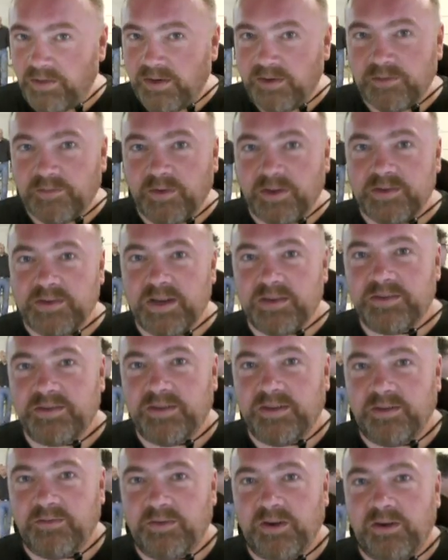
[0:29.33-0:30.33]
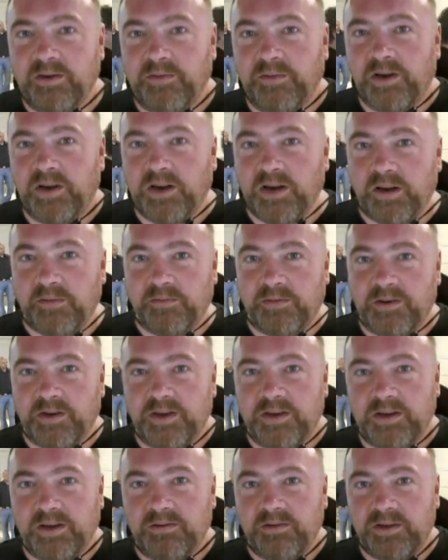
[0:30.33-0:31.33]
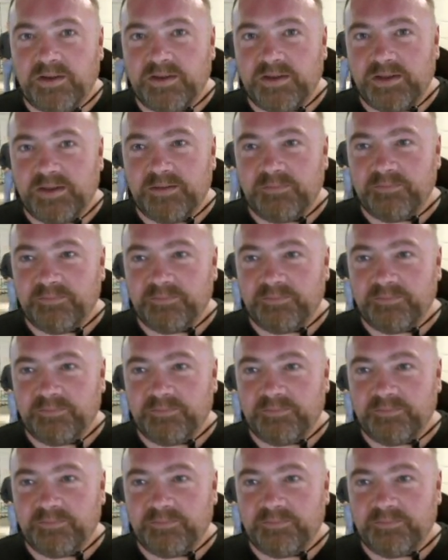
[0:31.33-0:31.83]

I think it's fantastic. Very, very clever idea indeed.